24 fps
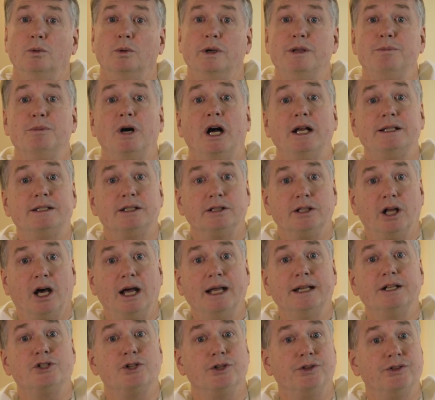We might
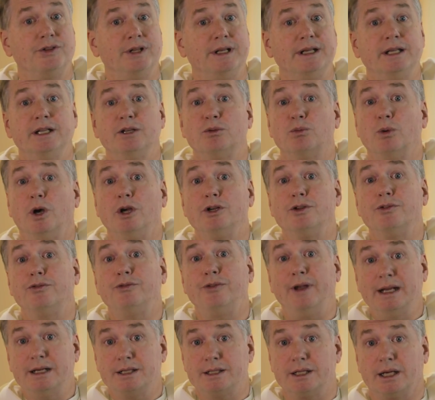like to think it won't
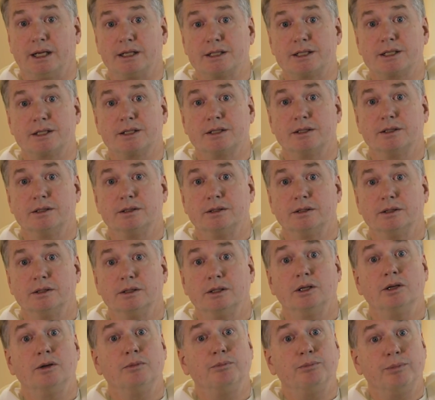affect us,
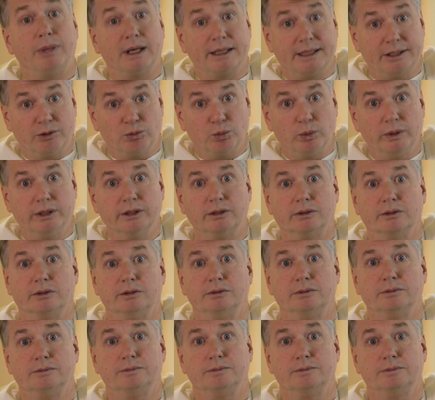but it will.